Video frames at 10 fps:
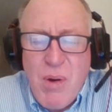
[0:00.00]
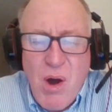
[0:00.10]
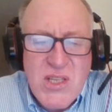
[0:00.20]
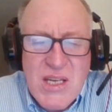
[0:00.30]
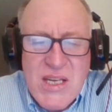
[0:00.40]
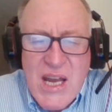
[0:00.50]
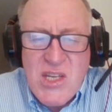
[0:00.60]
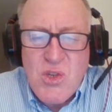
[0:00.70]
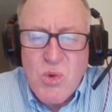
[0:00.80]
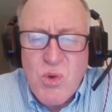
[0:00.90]
posing a
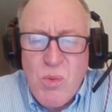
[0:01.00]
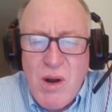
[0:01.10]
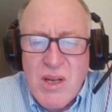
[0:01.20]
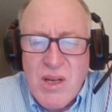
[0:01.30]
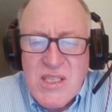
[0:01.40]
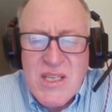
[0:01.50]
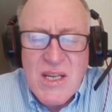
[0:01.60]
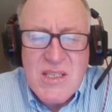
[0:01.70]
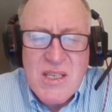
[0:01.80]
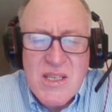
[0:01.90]
danger to American
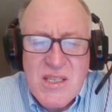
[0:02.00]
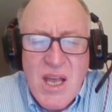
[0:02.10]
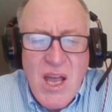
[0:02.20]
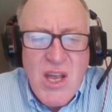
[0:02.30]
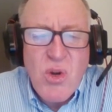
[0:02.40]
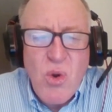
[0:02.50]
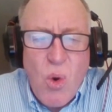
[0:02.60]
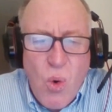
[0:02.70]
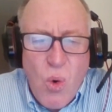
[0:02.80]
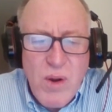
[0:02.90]
citizens should